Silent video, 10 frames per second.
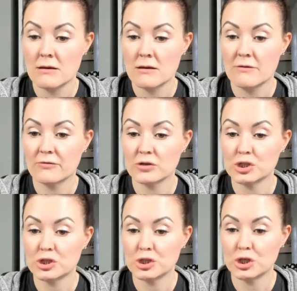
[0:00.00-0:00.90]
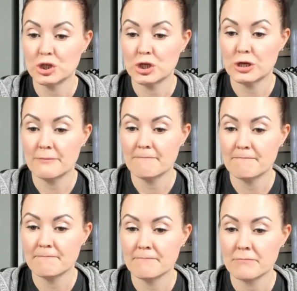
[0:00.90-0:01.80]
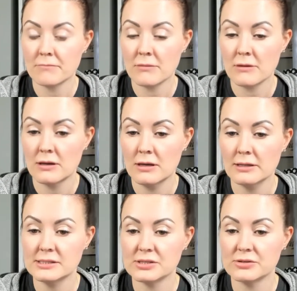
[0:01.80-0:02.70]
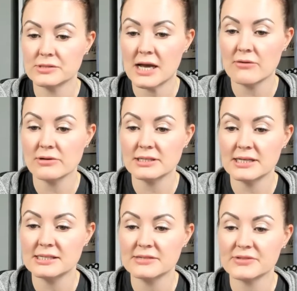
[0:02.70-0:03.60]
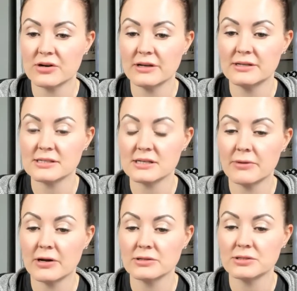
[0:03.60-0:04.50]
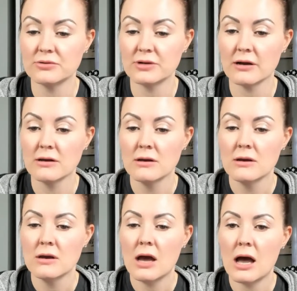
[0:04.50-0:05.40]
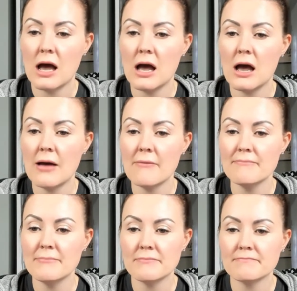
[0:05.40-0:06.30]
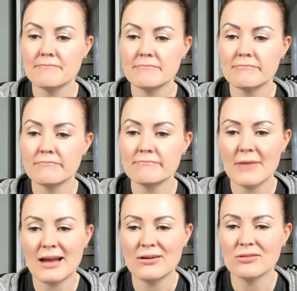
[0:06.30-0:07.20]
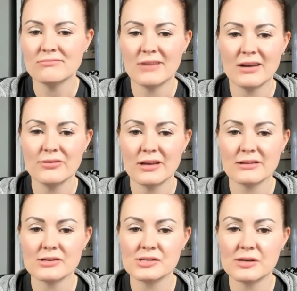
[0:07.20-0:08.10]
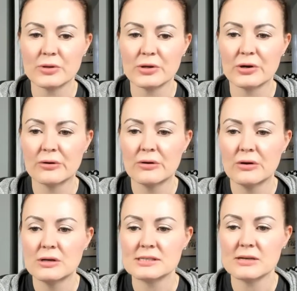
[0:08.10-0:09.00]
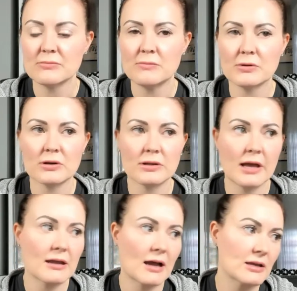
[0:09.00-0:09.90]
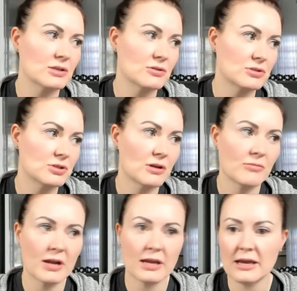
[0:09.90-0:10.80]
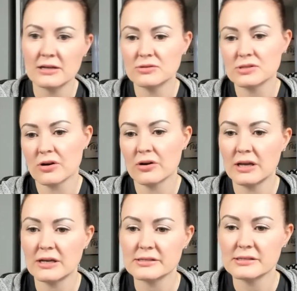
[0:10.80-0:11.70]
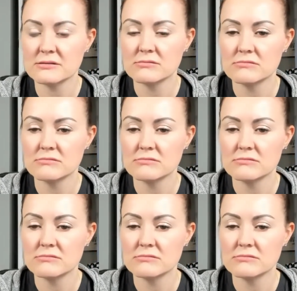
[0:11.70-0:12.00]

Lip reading: For sure. Hilly Sue's, how are the taste of sardines compared to tuna? I don't know. I feel like they're similar. Some people are like, I can do tuna, but I can't do sardines.